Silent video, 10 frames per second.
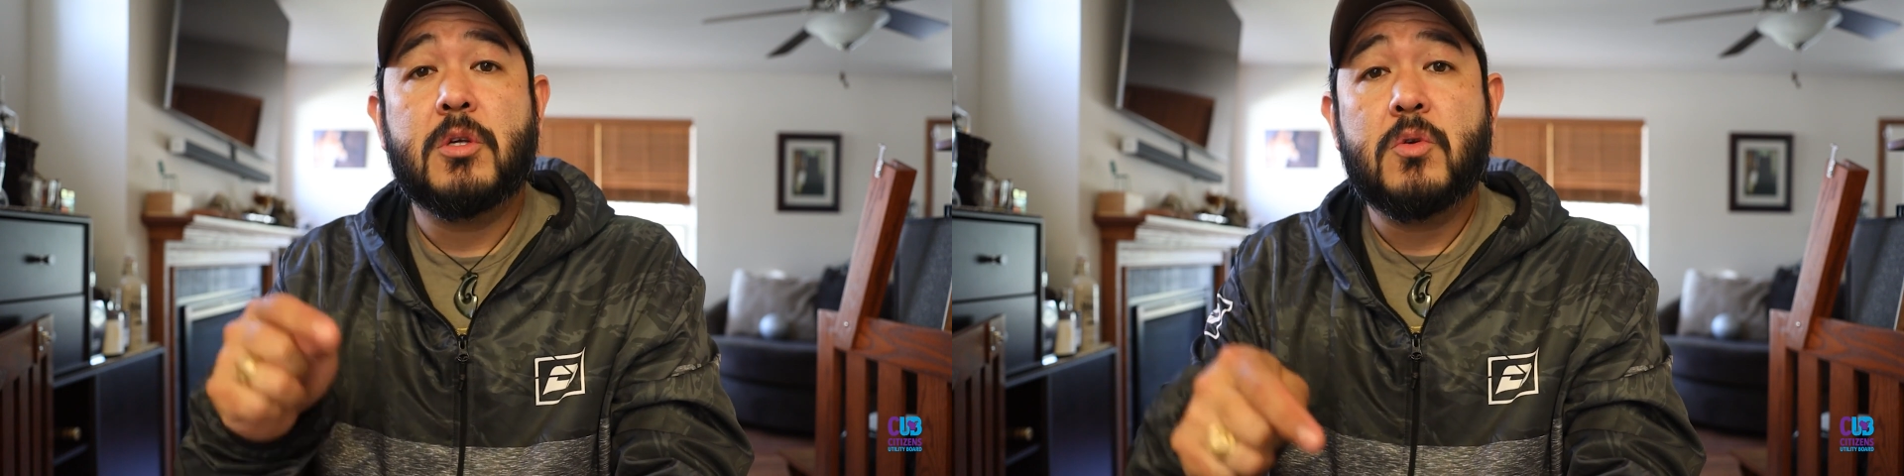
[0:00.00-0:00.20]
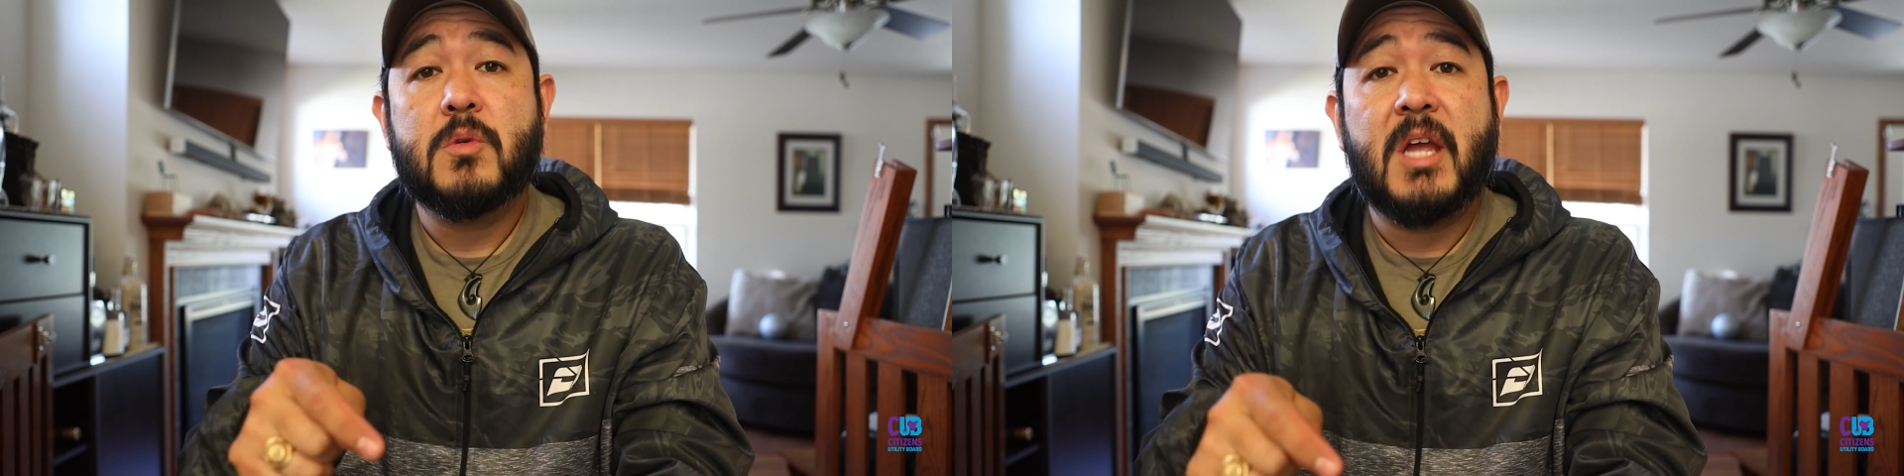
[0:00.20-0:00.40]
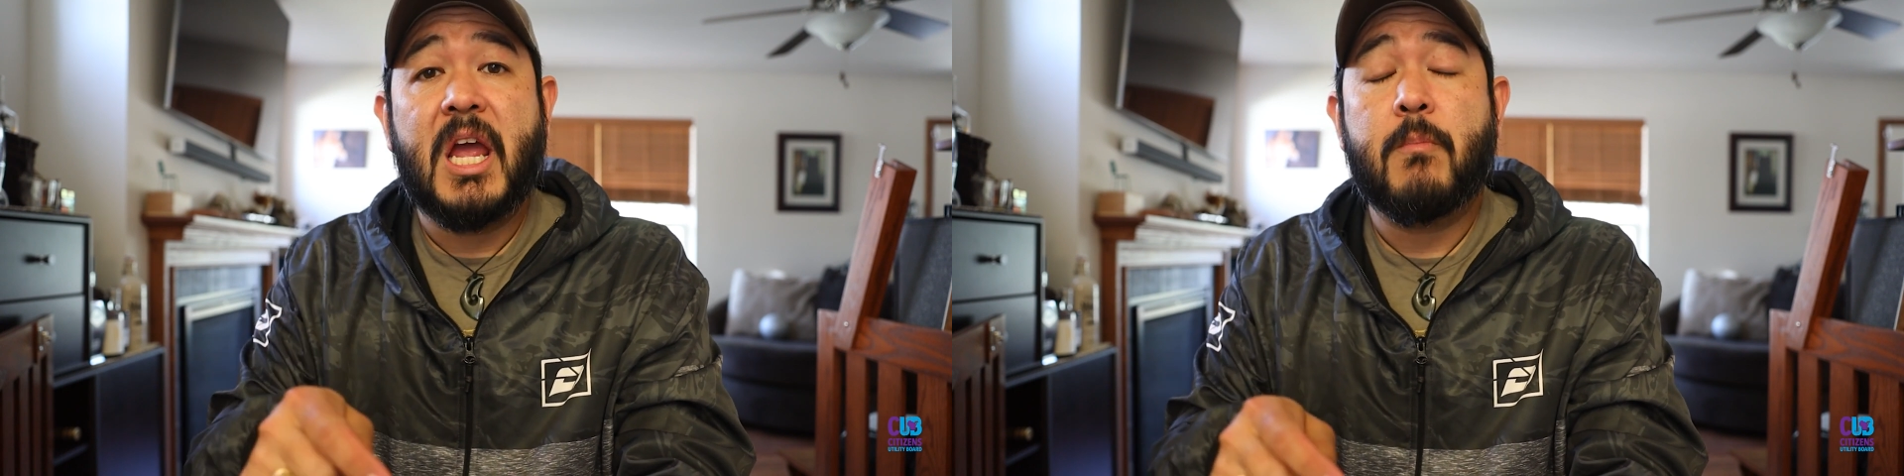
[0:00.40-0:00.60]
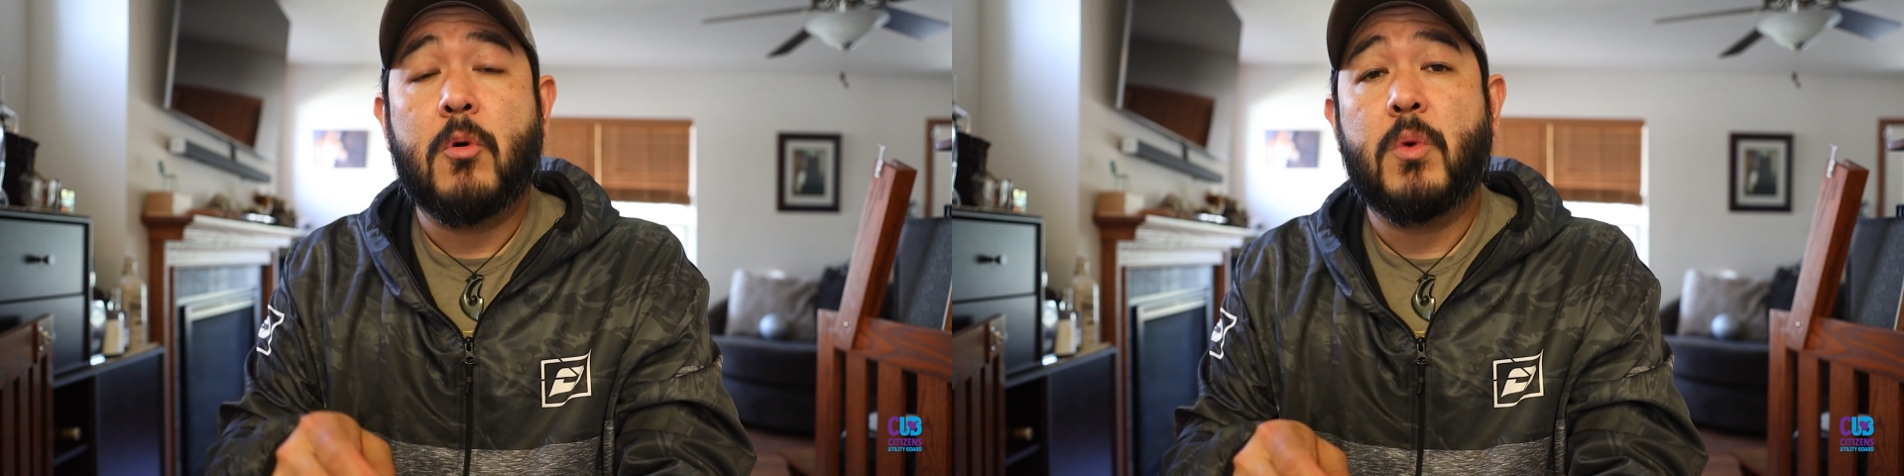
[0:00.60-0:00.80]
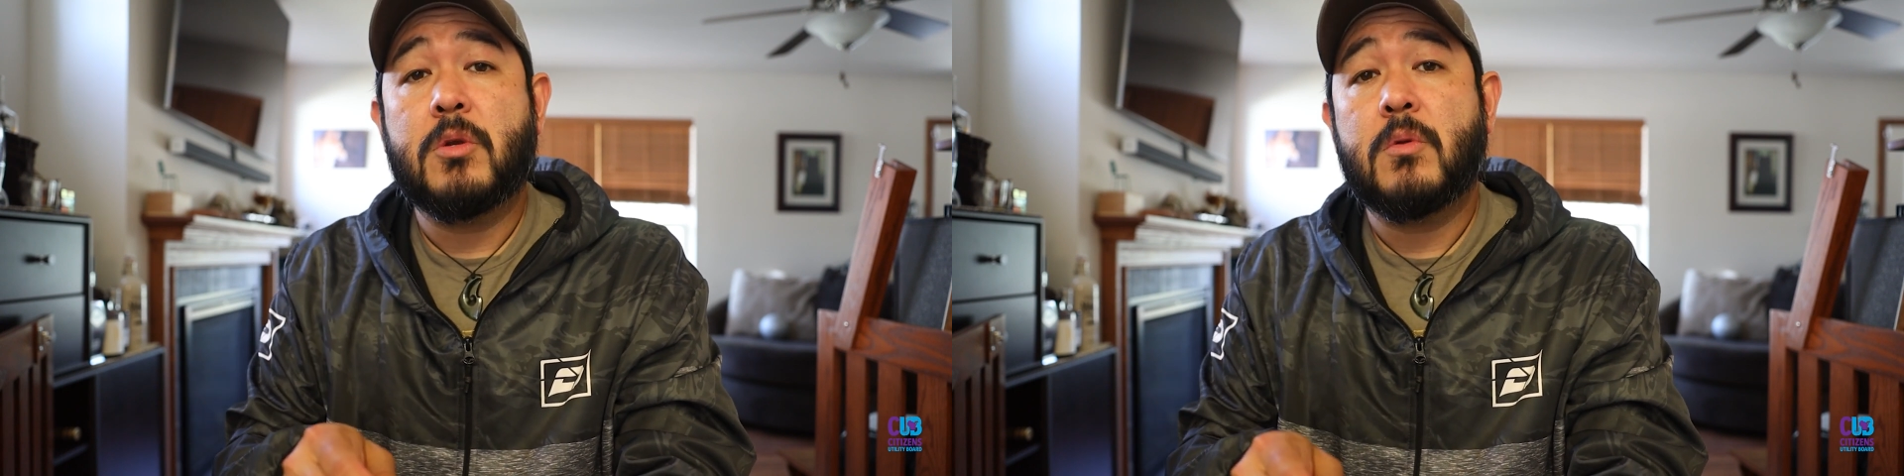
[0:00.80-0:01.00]
Tuesday,
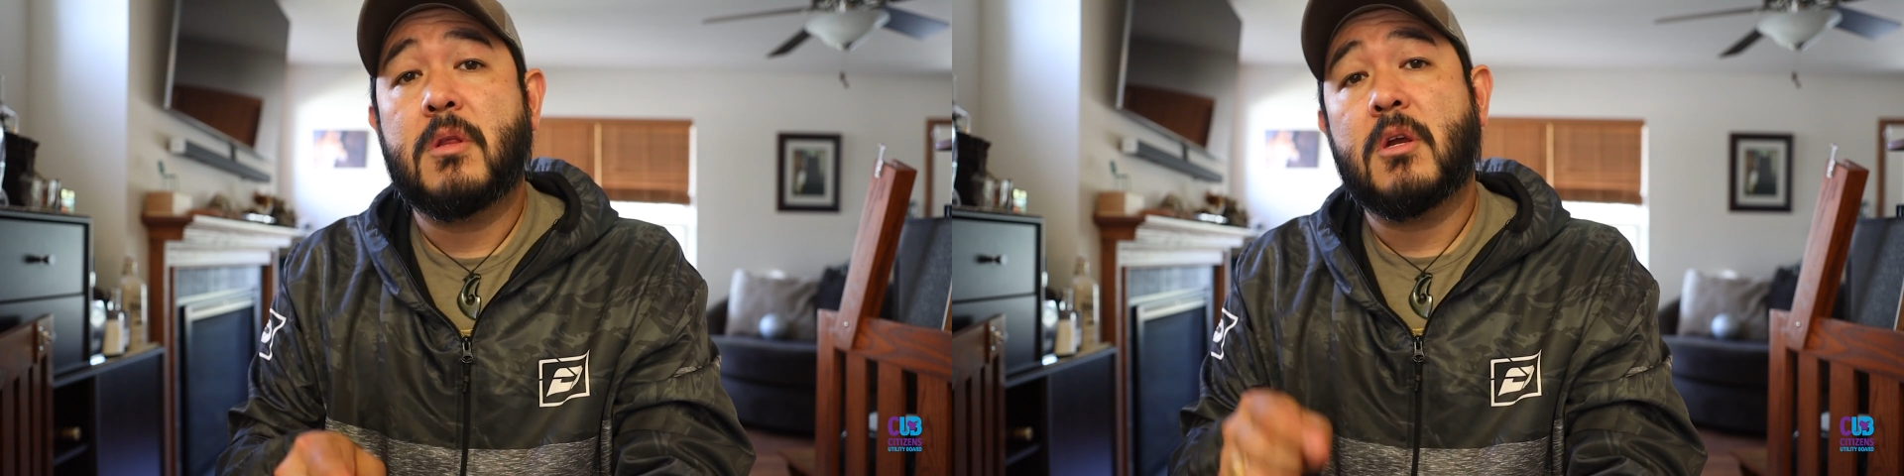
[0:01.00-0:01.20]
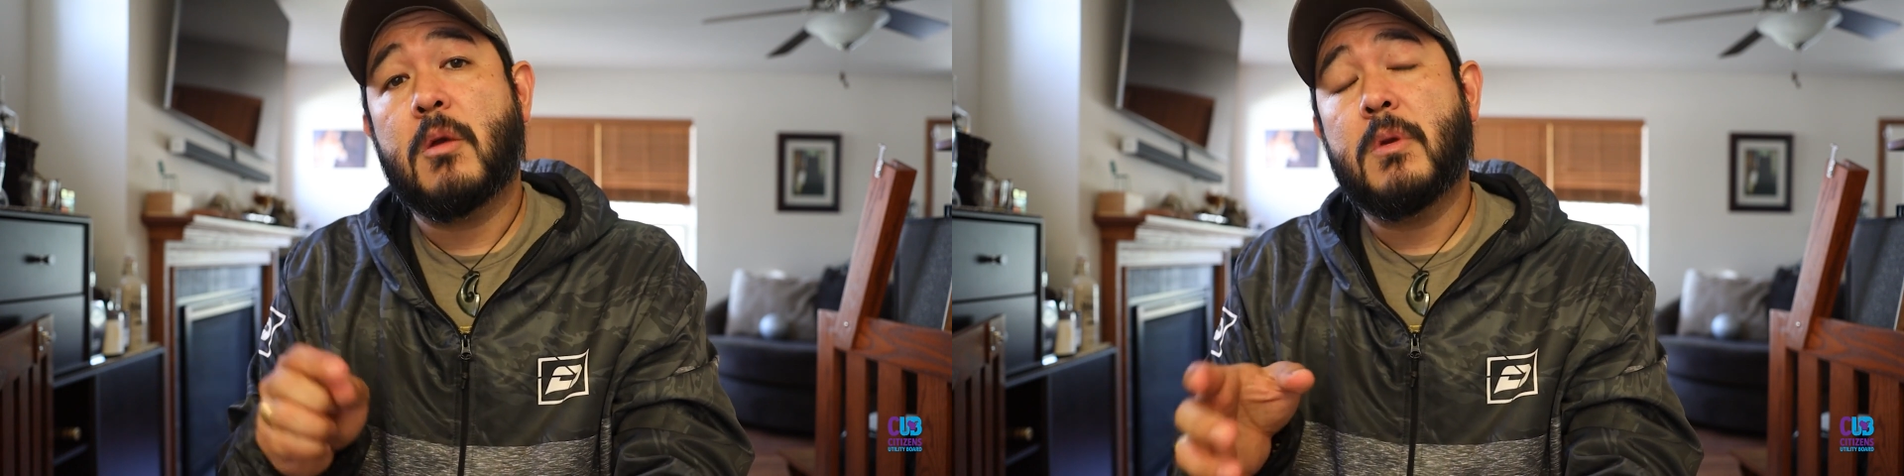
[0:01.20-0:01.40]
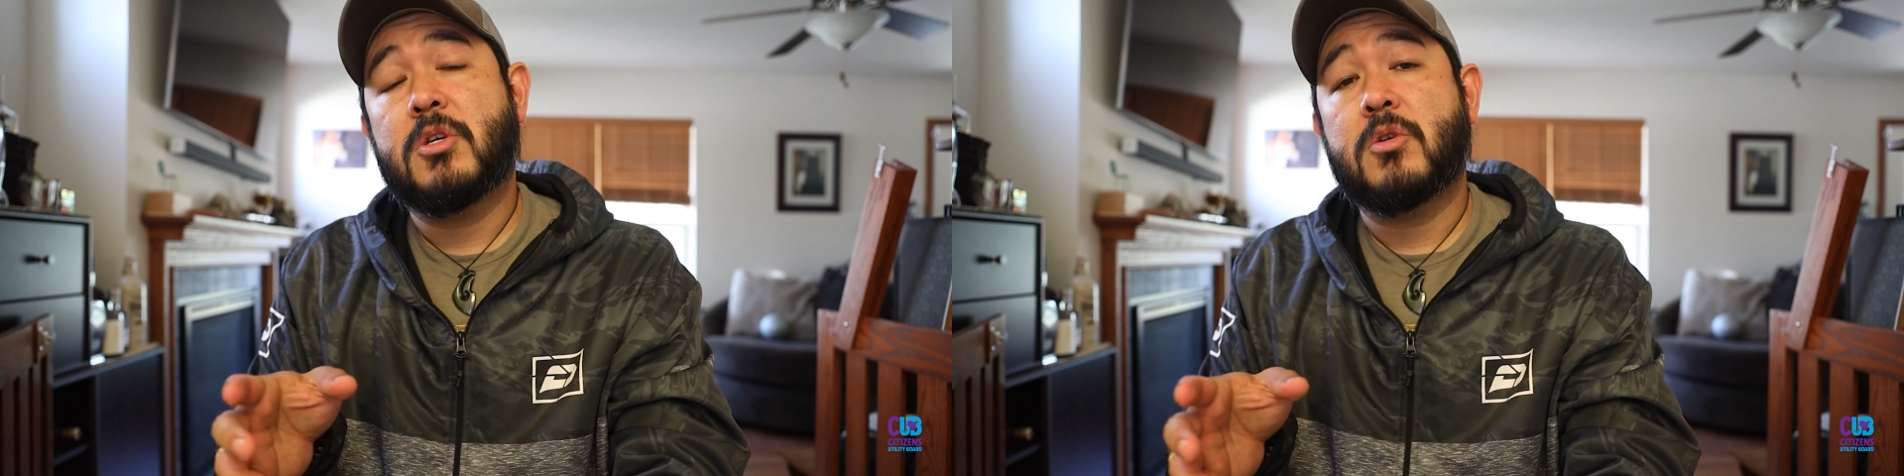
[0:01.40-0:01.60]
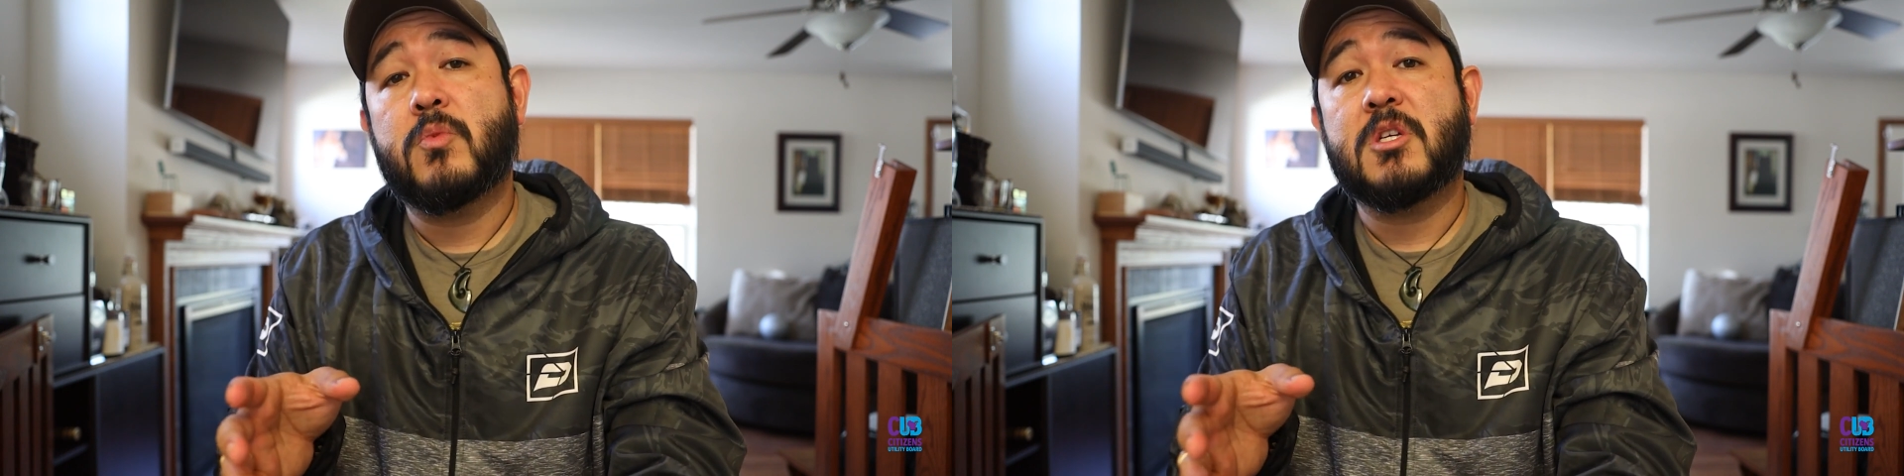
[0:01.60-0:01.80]
but we knew that the Commission